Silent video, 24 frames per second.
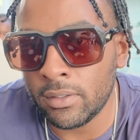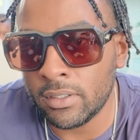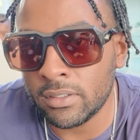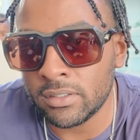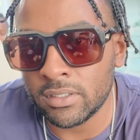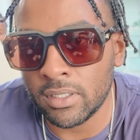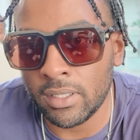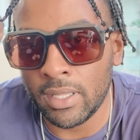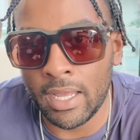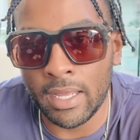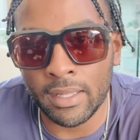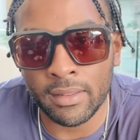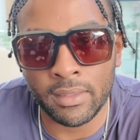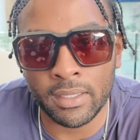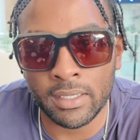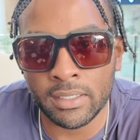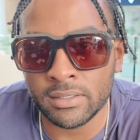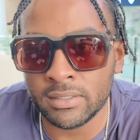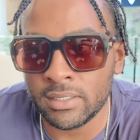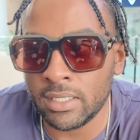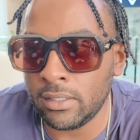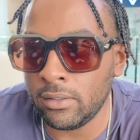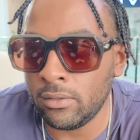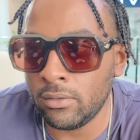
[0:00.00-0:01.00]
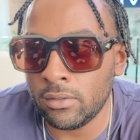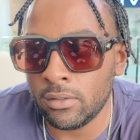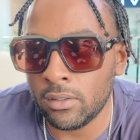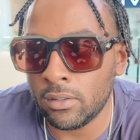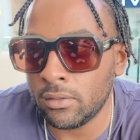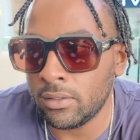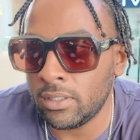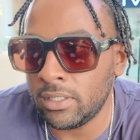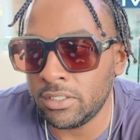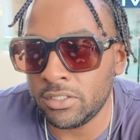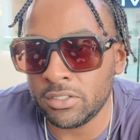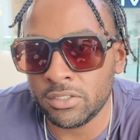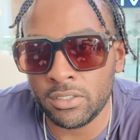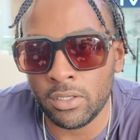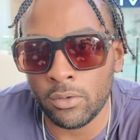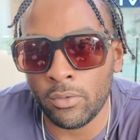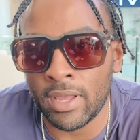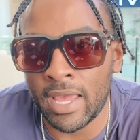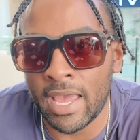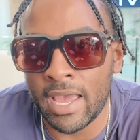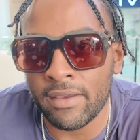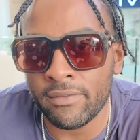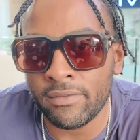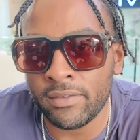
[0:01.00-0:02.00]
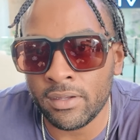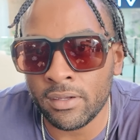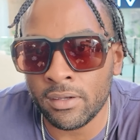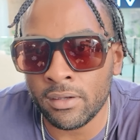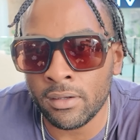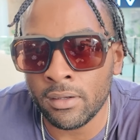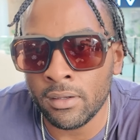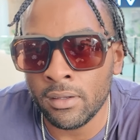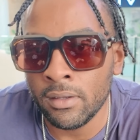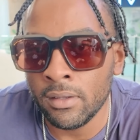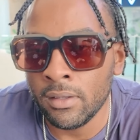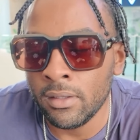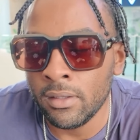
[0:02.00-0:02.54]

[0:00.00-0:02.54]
There's a lot of things that they just don't have here.